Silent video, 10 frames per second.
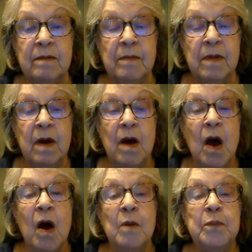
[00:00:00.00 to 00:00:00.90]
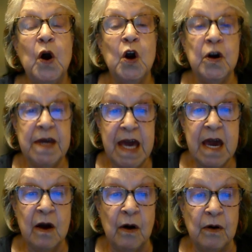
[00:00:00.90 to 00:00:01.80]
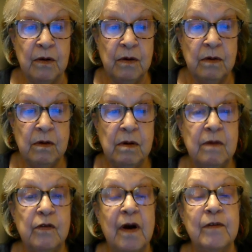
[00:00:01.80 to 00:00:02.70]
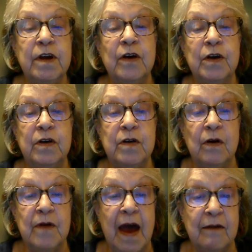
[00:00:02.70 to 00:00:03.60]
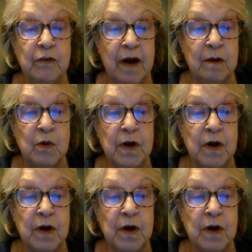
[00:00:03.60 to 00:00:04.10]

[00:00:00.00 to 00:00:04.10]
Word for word: per year for every year you don't have credible coverage.